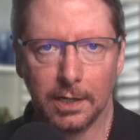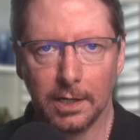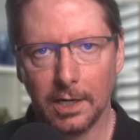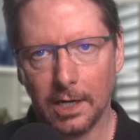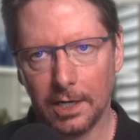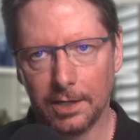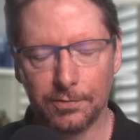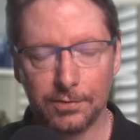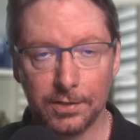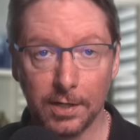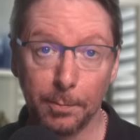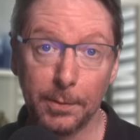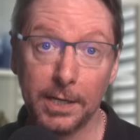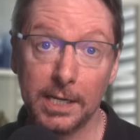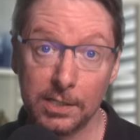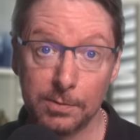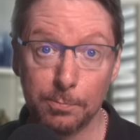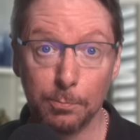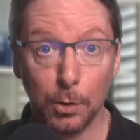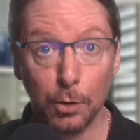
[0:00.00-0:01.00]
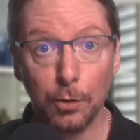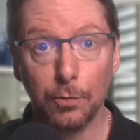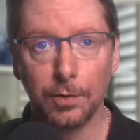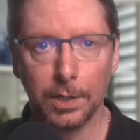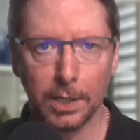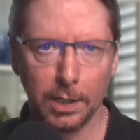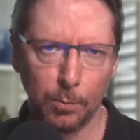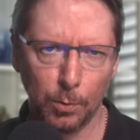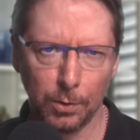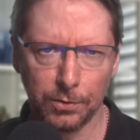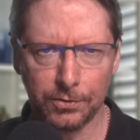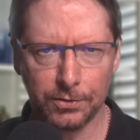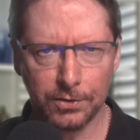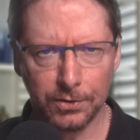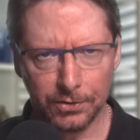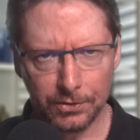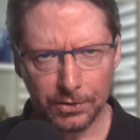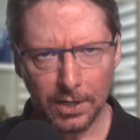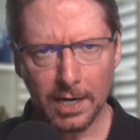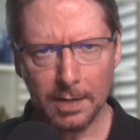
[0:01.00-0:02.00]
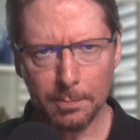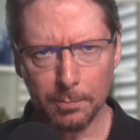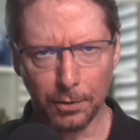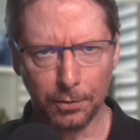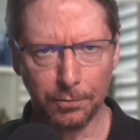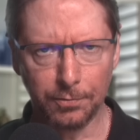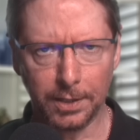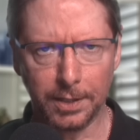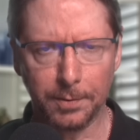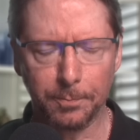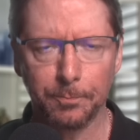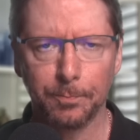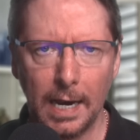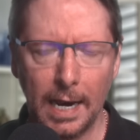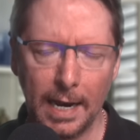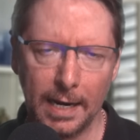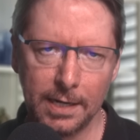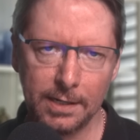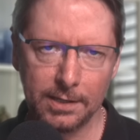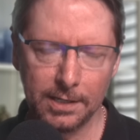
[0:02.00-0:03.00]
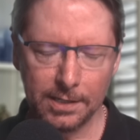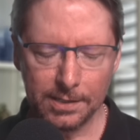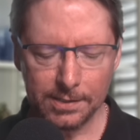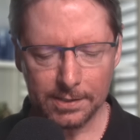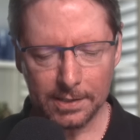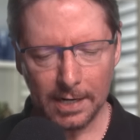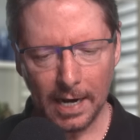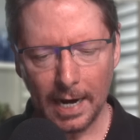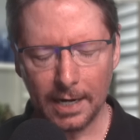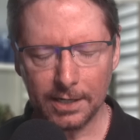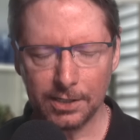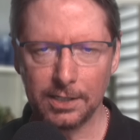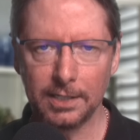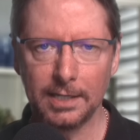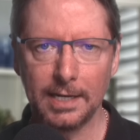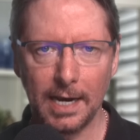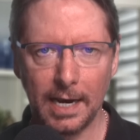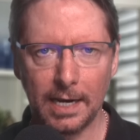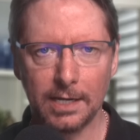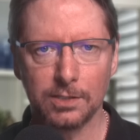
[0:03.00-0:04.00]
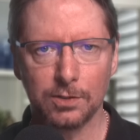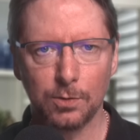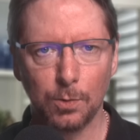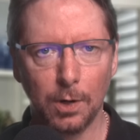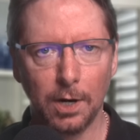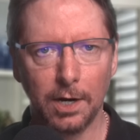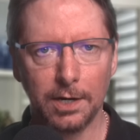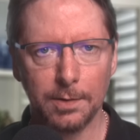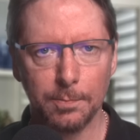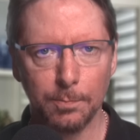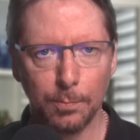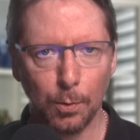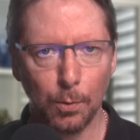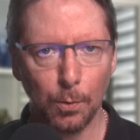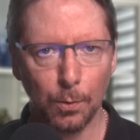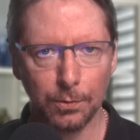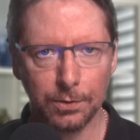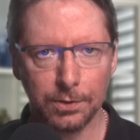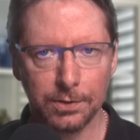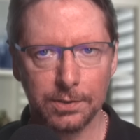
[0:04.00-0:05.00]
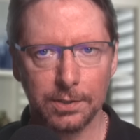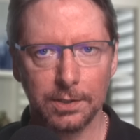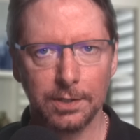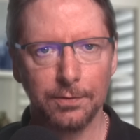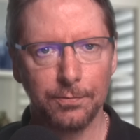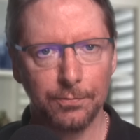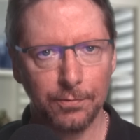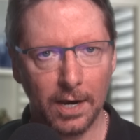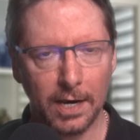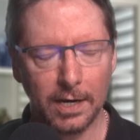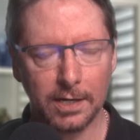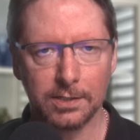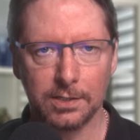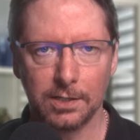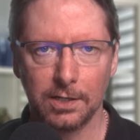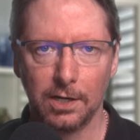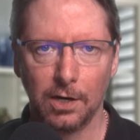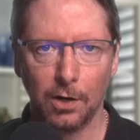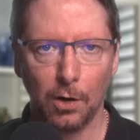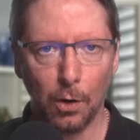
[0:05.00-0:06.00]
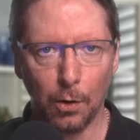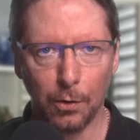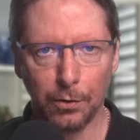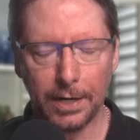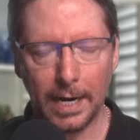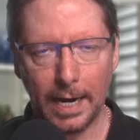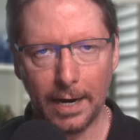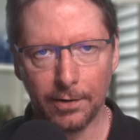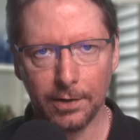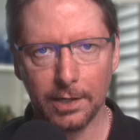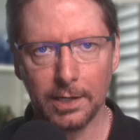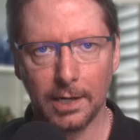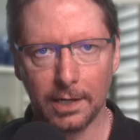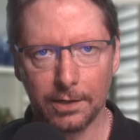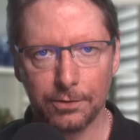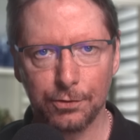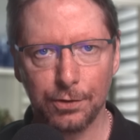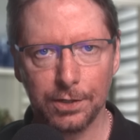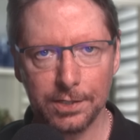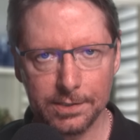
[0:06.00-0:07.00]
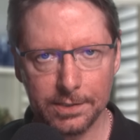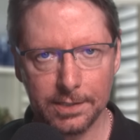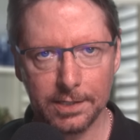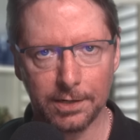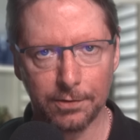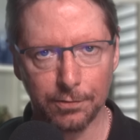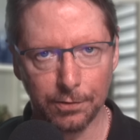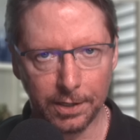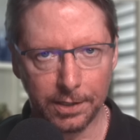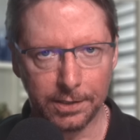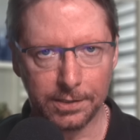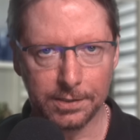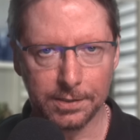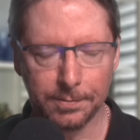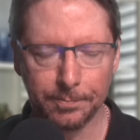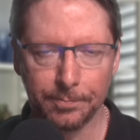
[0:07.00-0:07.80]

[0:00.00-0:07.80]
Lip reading: And if something is moving, it wants to stay moving. And this actually has quite an important effect on our electricity grids.